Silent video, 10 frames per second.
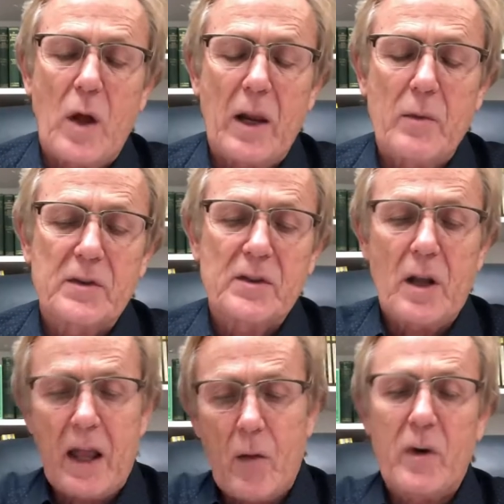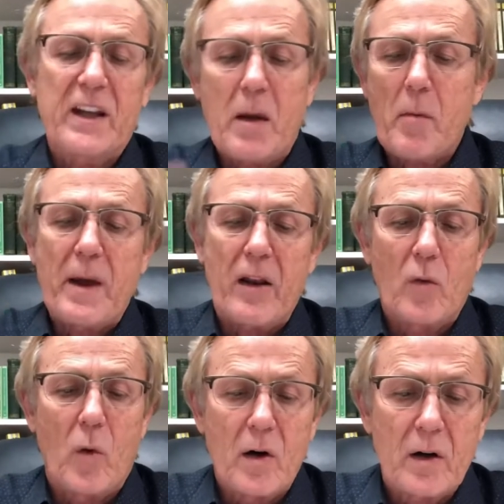he was uh, when he came up out of the
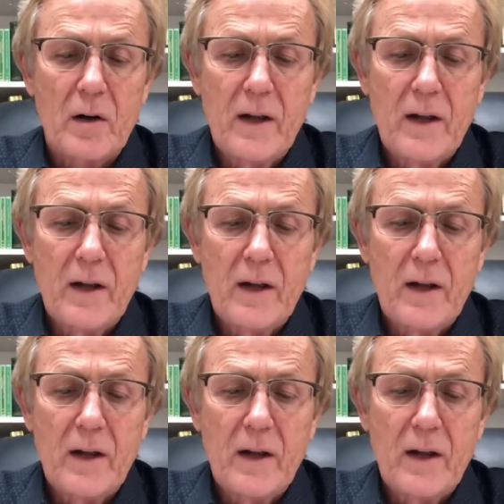water.